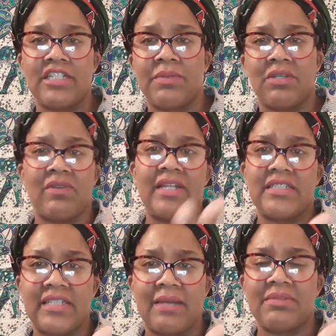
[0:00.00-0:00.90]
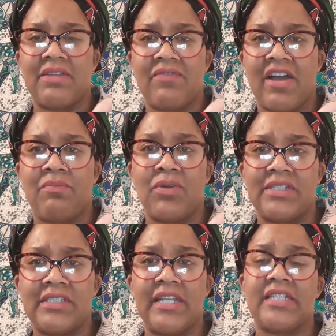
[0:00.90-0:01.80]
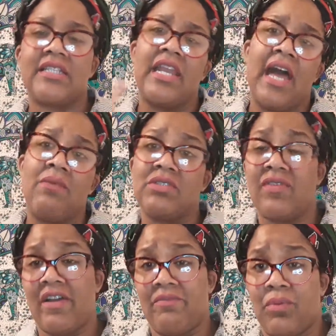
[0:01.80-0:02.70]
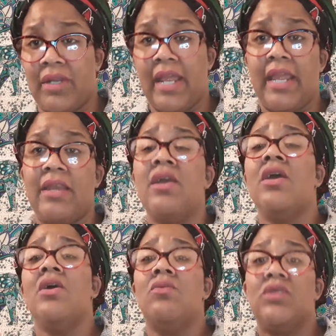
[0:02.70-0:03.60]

but the range stops at 5.6 and I was 5.8, which